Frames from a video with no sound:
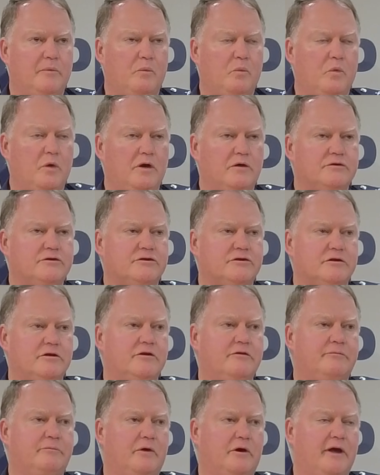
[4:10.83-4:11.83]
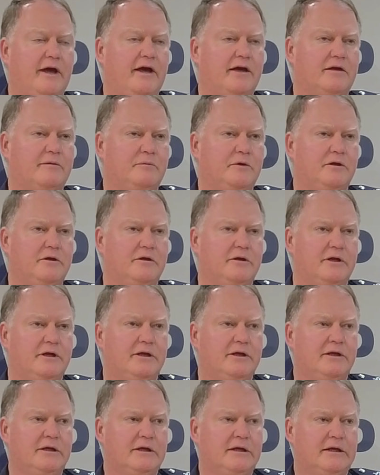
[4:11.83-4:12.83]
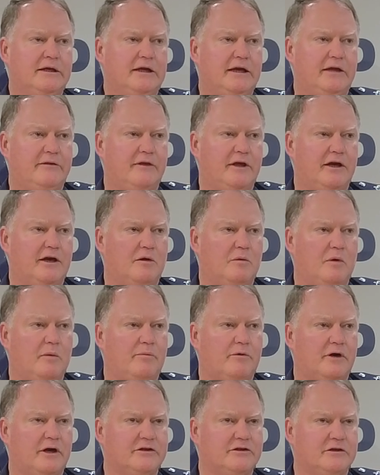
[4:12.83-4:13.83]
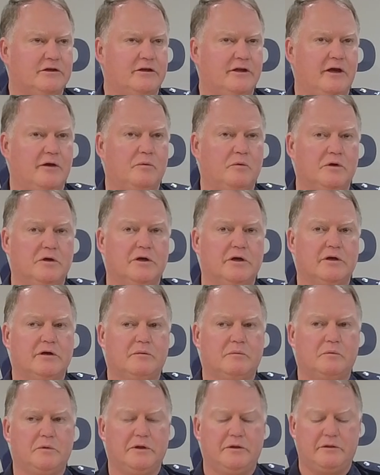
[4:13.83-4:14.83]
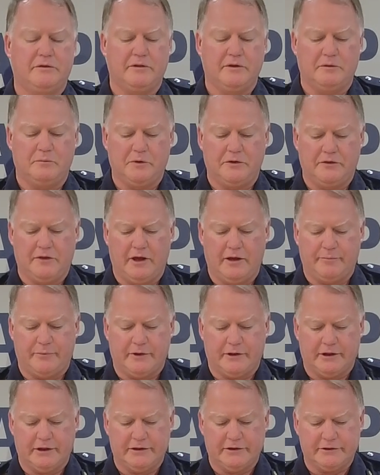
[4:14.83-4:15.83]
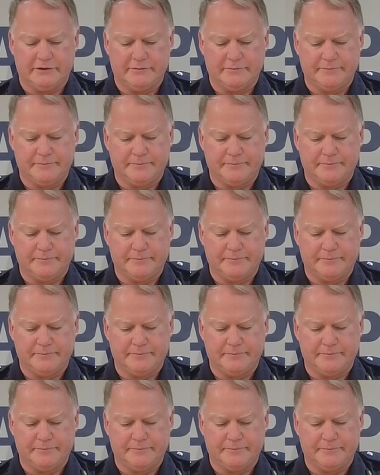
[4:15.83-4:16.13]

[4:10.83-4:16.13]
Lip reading: well served by our community in their cooperation and their work with their police.